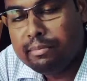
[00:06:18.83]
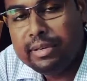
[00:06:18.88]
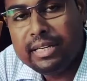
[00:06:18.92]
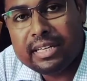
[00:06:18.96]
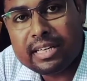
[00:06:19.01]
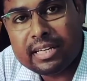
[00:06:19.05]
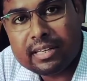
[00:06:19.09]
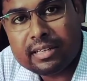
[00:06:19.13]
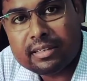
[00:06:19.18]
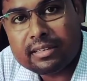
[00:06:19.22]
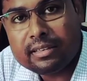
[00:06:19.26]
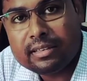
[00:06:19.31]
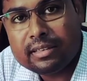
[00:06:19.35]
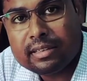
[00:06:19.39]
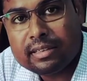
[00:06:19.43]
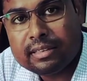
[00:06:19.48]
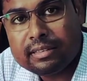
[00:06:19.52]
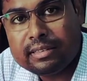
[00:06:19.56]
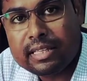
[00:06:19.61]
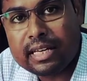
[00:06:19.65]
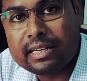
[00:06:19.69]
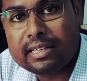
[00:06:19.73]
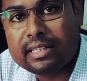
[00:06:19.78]
mirror
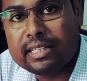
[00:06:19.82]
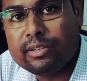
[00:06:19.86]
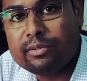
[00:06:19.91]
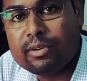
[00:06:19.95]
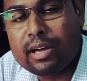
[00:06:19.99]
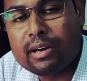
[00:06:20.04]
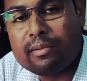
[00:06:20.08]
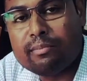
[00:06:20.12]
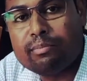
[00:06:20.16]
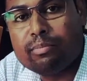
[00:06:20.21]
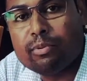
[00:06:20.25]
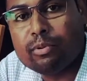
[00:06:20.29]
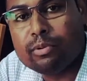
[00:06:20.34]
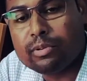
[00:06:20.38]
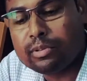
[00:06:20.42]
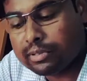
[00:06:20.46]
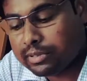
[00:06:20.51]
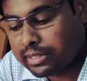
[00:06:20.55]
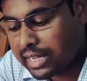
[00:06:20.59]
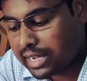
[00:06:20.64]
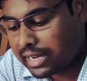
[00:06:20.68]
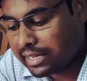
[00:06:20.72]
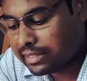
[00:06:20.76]
that you can
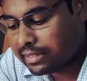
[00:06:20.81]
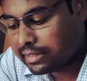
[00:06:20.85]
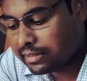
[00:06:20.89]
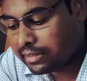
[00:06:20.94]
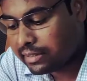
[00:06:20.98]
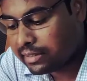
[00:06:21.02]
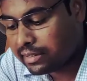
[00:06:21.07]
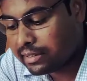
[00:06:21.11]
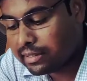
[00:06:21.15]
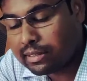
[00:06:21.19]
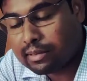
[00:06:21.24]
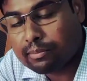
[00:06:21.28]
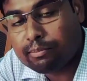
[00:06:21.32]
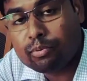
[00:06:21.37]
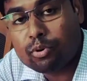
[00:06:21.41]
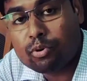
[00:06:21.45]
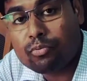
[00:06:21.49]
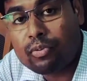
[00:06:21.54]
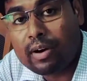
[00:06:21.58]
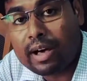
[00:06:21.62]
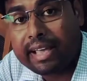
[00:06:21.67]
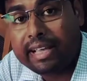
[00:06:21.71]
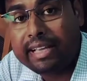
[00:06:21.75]

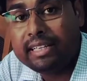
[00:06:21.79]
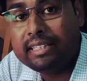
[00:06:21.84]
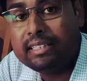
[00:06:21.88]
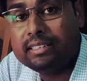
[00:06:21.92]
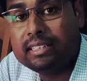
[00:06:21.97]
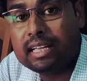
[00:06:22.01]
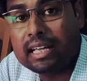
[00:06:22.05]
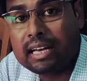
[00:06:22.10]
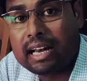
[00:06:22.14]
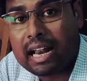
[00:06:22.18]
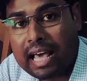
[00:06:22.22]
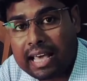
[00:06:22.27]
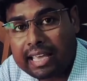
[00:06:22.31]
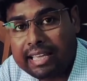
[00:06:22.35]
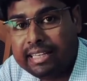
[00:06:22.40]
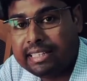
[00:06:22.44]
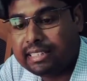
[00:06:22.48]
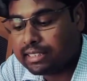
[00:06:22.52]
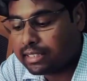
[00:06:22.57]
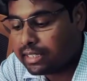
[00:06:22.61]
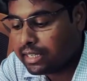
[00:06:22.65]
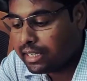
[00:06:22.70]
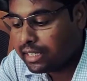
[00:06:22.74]
provide the
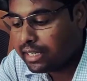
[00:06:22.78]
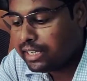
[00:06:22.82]
light